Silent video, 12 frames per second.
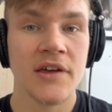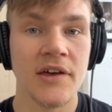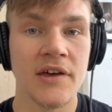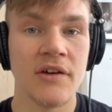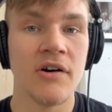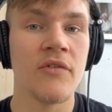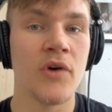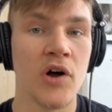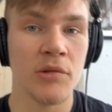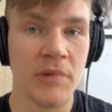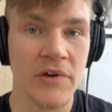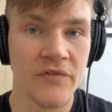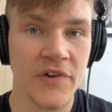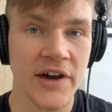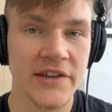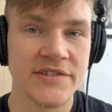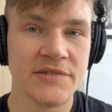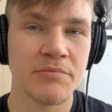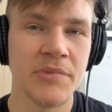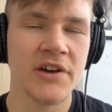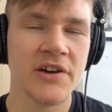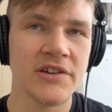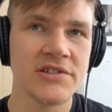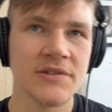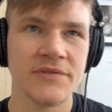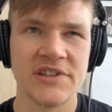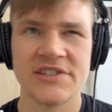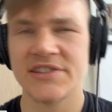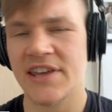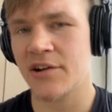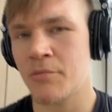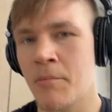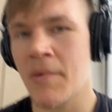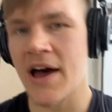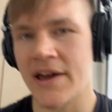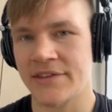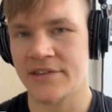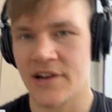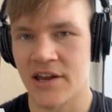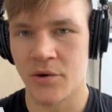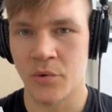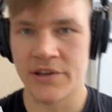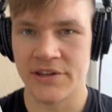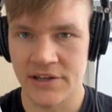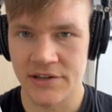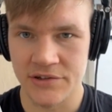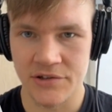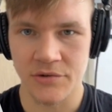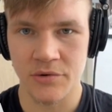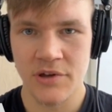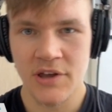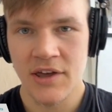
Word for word: of all my fights because of the state of mind that I went into.